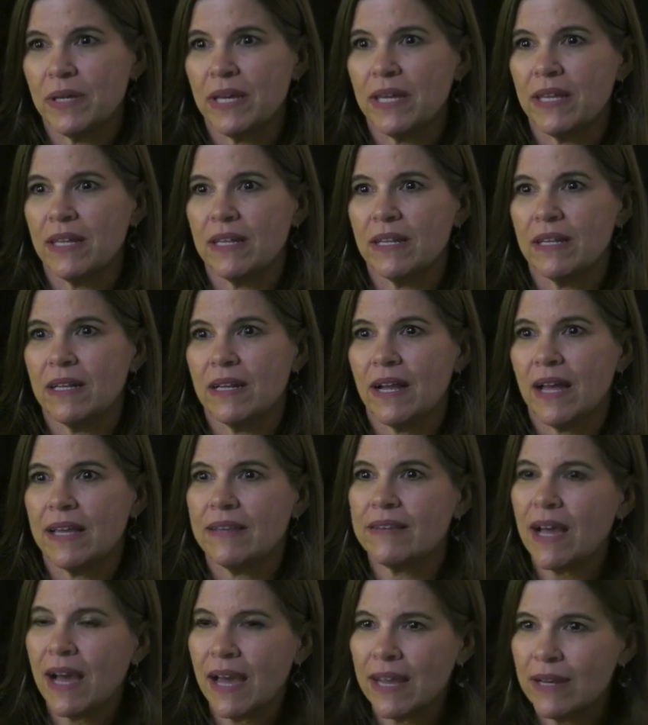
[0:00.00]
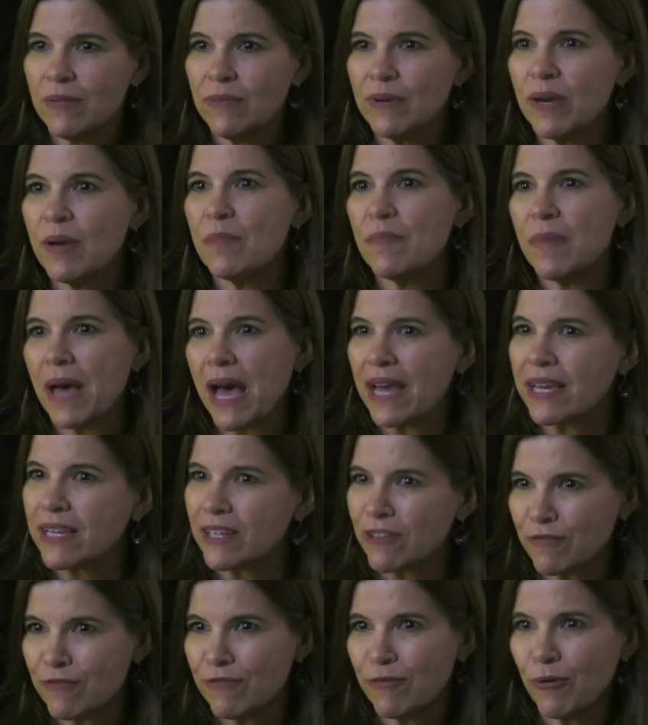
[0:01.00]
but I kind of went back
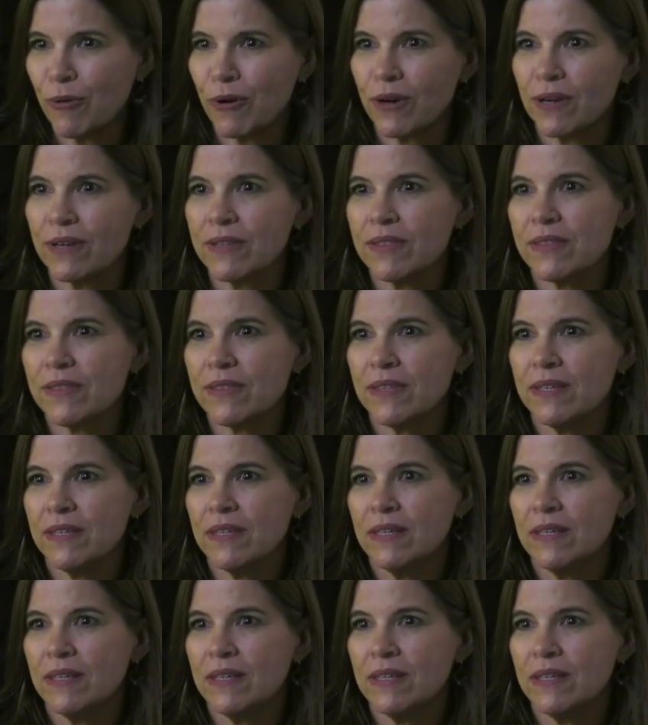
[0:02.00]
and forth